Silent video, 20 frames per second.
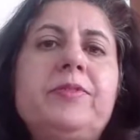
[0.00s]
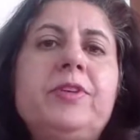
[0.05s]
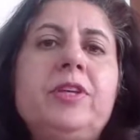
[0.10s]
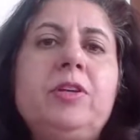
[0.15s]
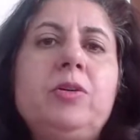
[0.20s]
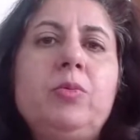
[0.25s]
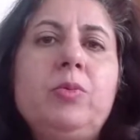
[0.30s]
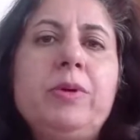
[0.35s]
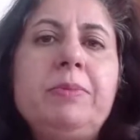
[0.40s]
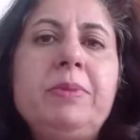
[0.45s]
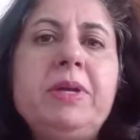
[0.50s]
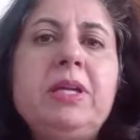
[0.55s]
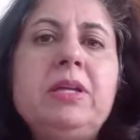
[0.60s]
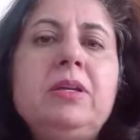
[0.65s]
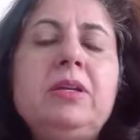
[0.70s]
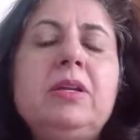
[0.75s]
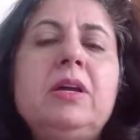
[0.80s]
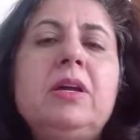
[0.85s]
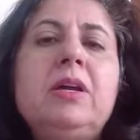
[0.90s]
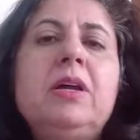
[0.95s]

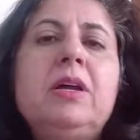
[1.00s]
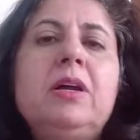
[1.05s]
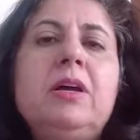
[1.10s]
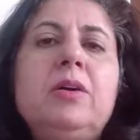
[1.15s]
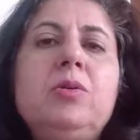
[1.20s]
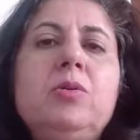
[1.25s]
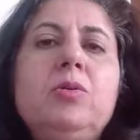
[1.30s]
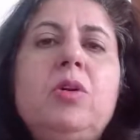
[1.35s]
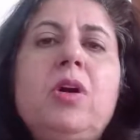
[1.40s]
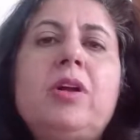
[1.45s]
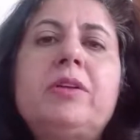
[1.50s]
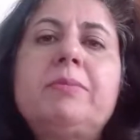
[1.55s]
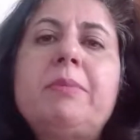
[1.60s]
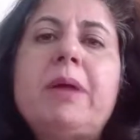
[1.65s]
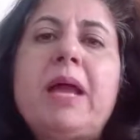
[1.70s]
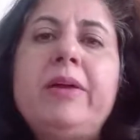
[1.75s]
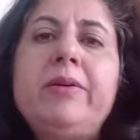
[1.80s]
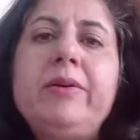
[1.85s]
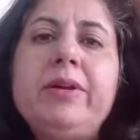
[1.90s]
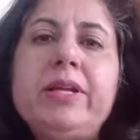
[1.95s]
women who got
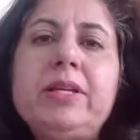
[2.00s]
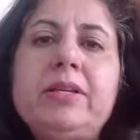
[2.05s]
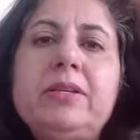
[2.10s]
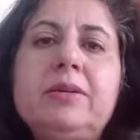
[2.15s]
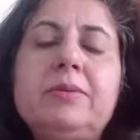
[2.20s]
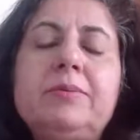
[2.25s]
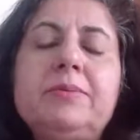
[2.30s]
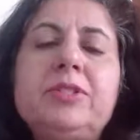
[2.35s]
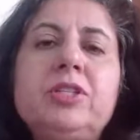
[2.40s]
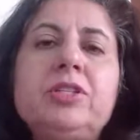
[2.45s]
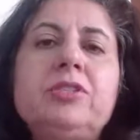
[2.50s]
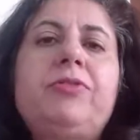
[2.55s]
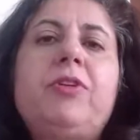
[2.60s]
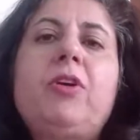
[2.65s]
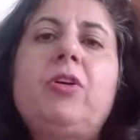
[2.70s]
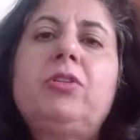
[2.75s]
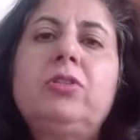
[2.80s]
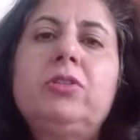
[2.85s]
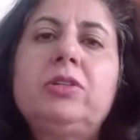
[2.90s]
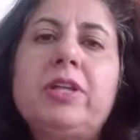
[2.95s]
married just
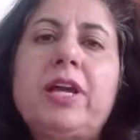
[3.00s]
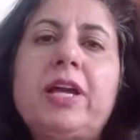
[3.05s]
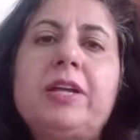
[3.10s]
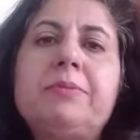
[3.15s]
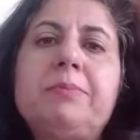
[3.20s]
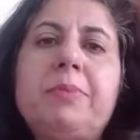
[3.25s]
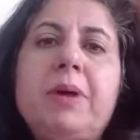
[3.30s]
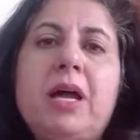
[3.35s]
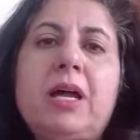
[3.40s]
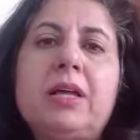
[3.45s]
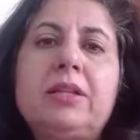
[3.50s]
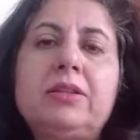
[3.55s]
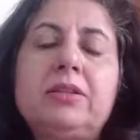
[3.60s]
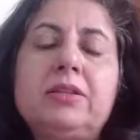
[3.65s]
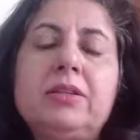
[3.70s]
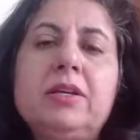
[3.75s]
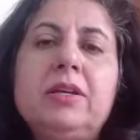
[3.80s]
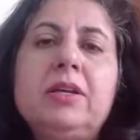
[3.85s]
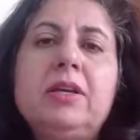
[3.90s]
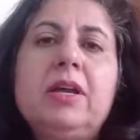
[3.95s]
followed that
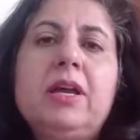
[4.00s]
path,